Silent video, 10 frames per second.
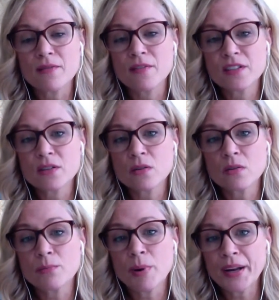physical
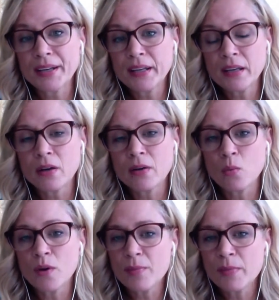body and
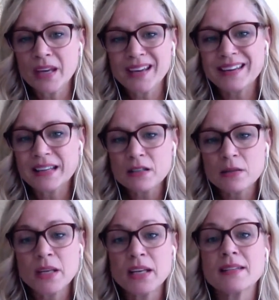with me and connected to me
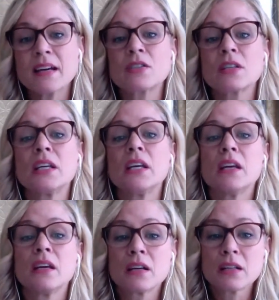and is actually
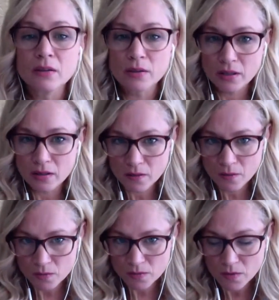clearing
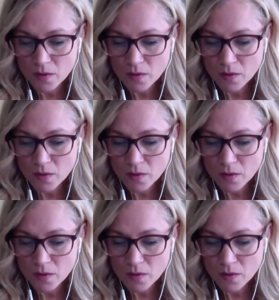those